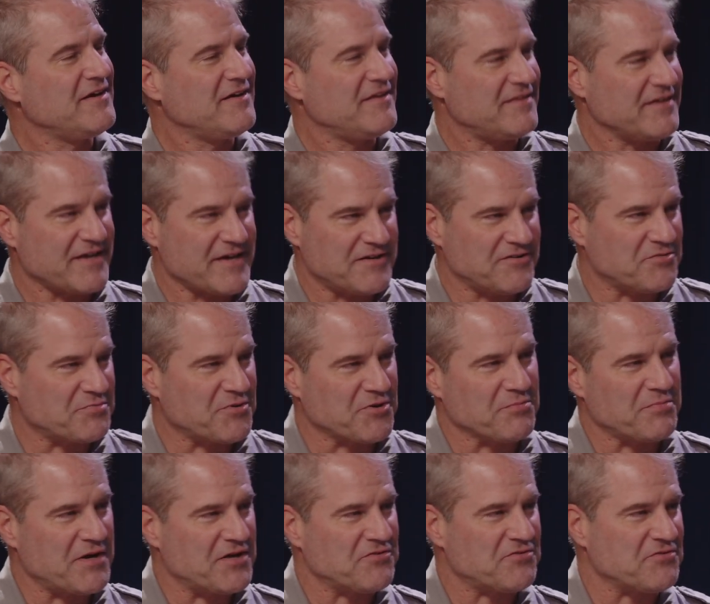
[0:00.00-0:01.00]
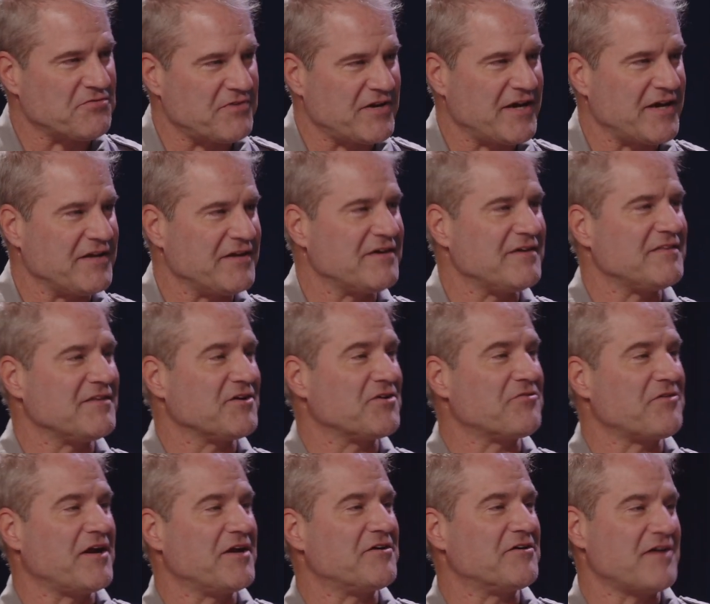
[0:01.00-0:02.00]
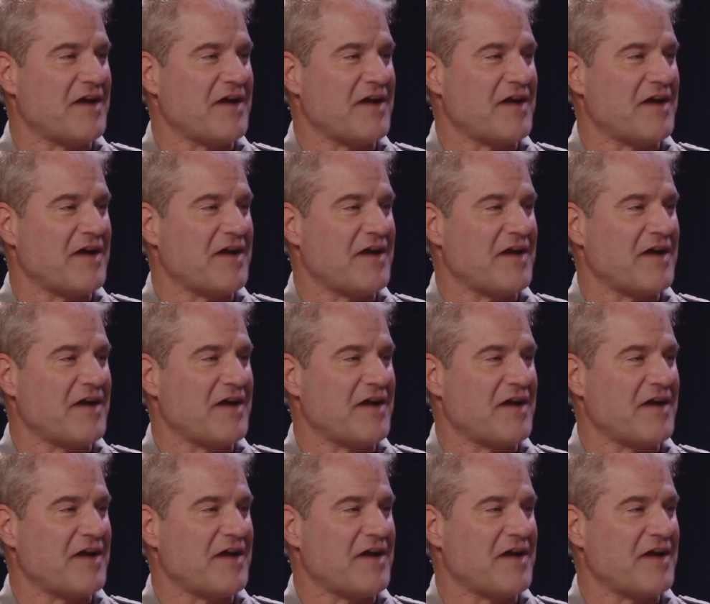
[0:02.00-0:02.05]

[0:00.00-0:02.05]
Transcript: the Gettysburg, Pennsylvania, and the greater